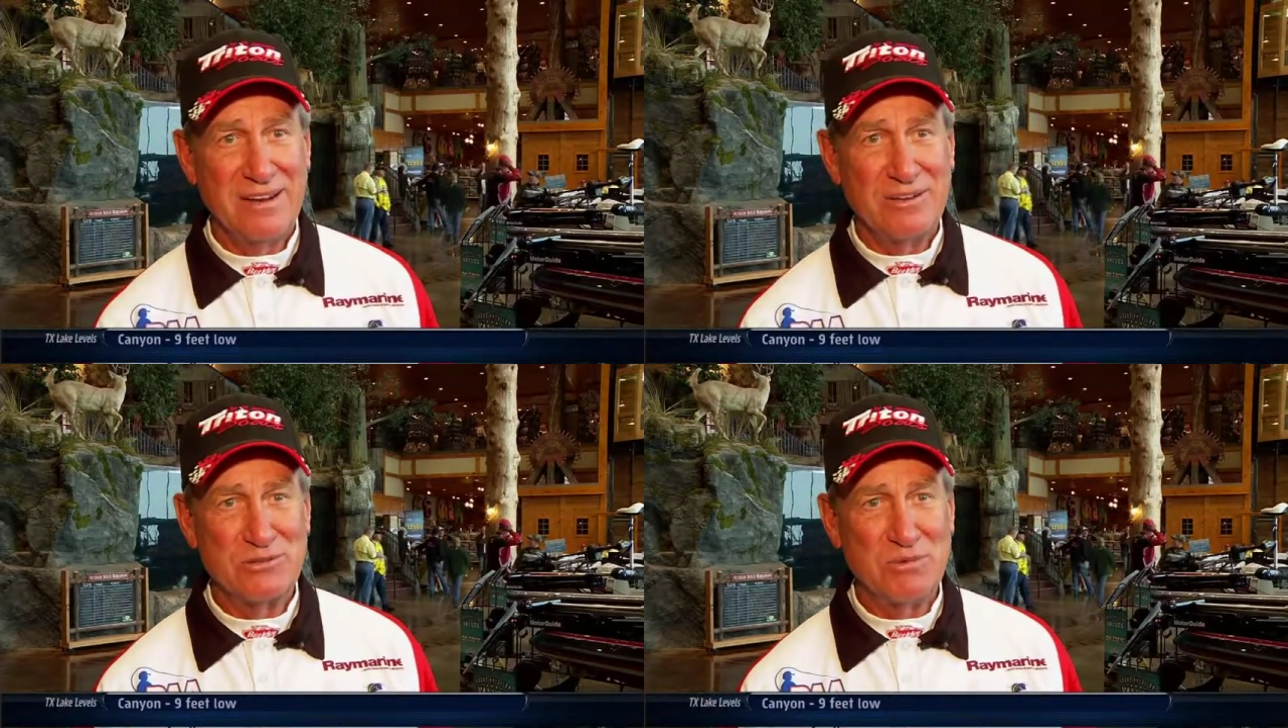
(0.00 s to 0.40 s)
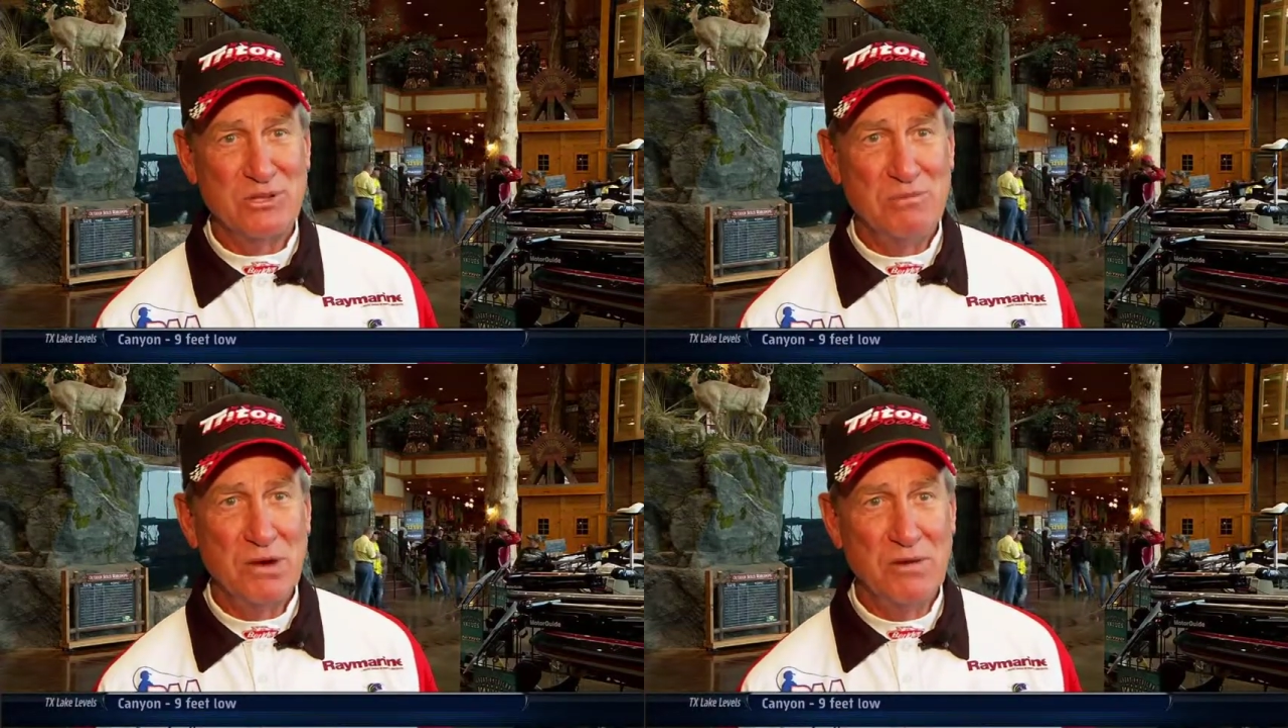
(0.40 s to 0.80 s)
Because when
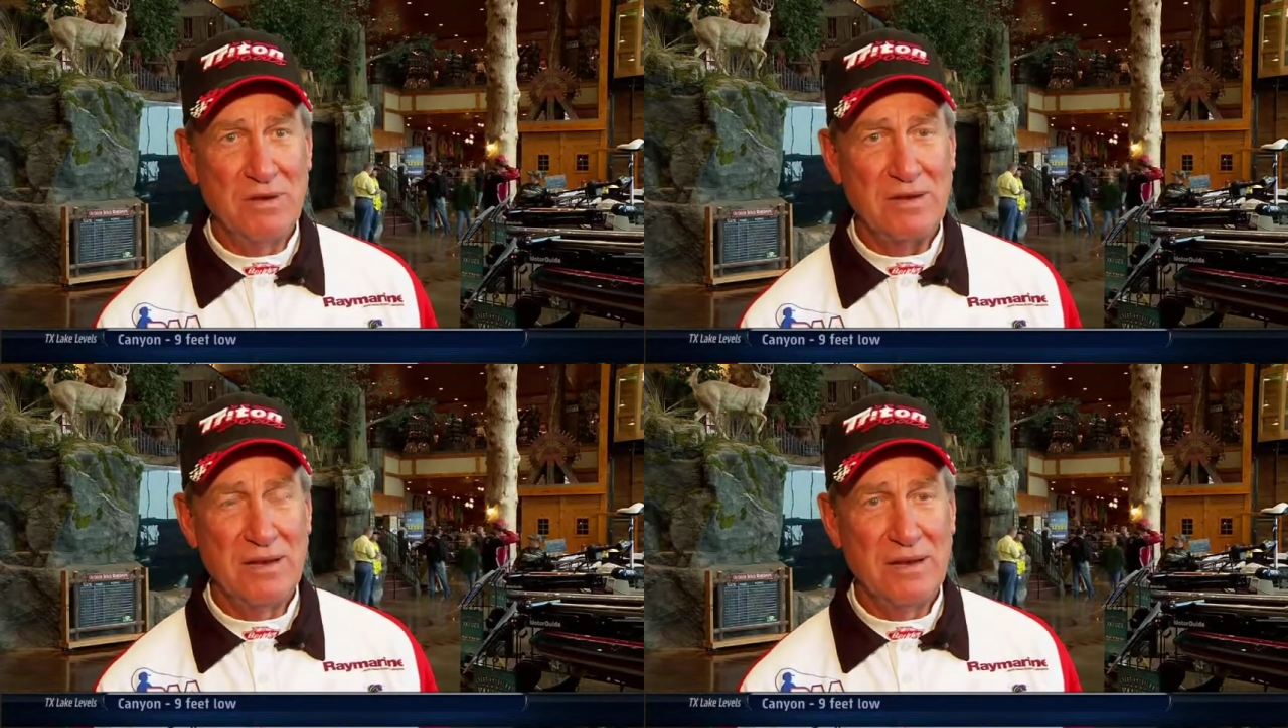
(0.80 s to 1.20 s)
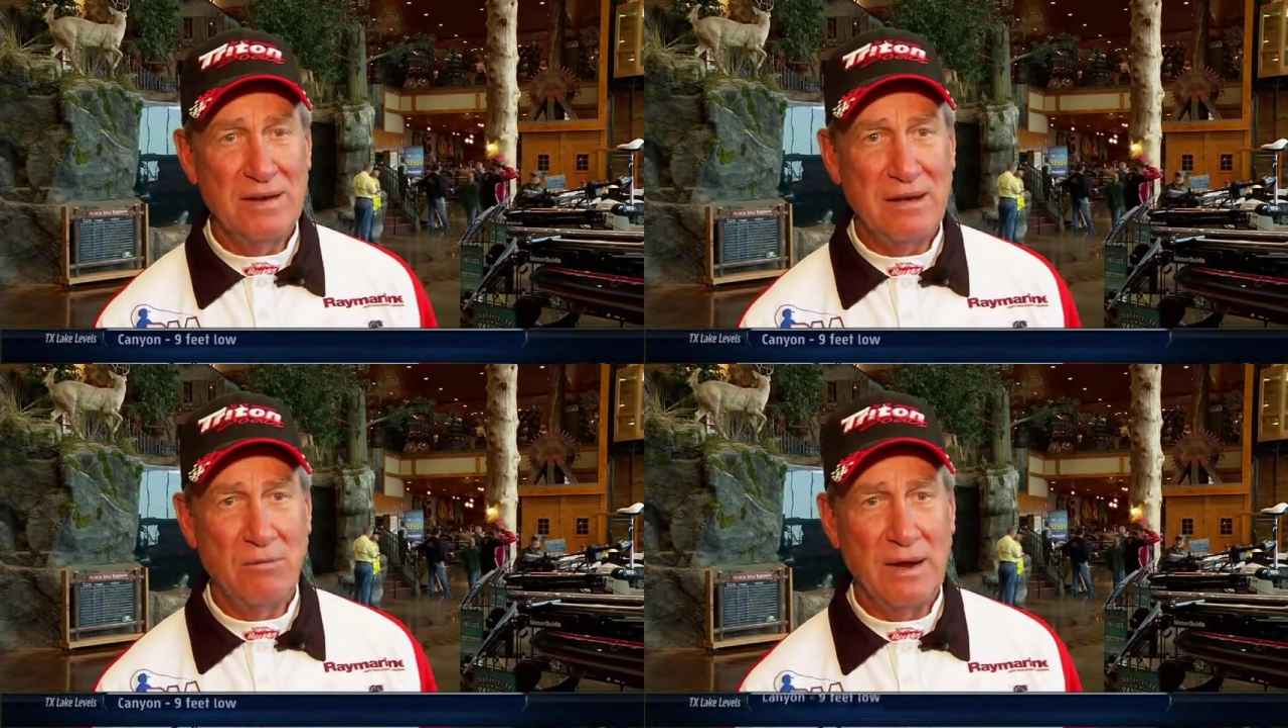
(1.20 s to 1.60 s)
you move it,
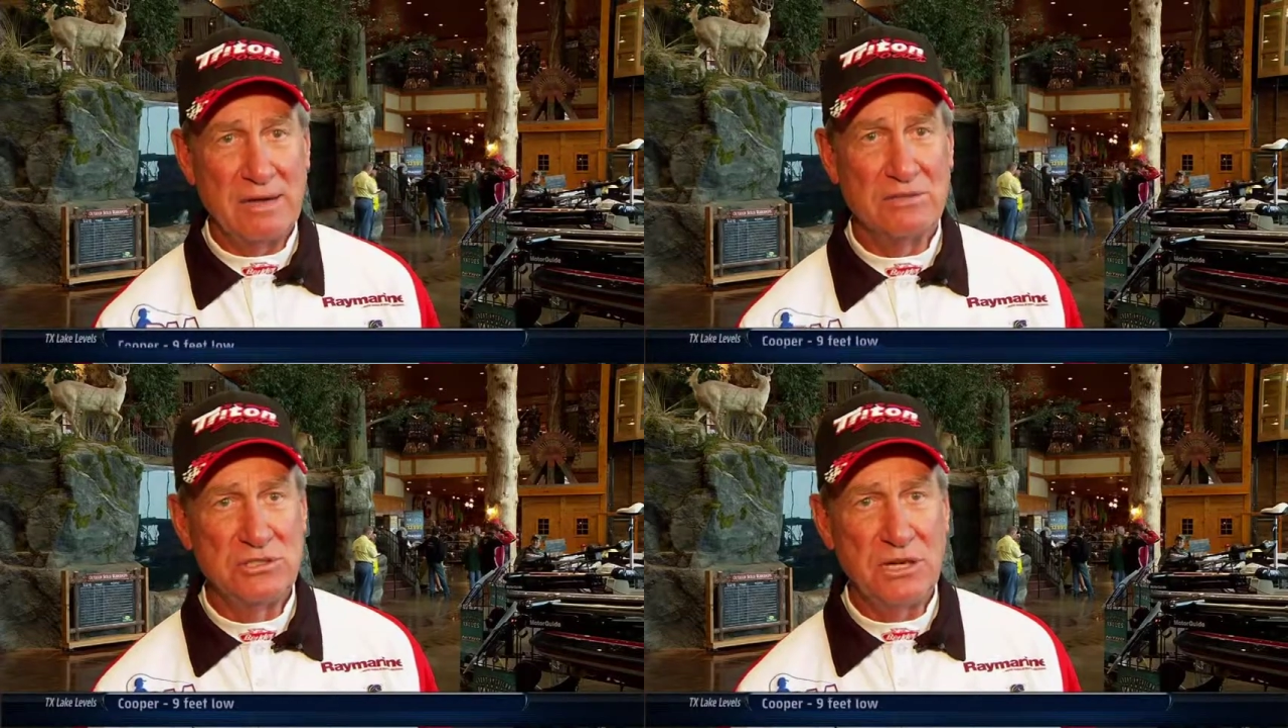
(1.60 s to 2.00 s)
that weight will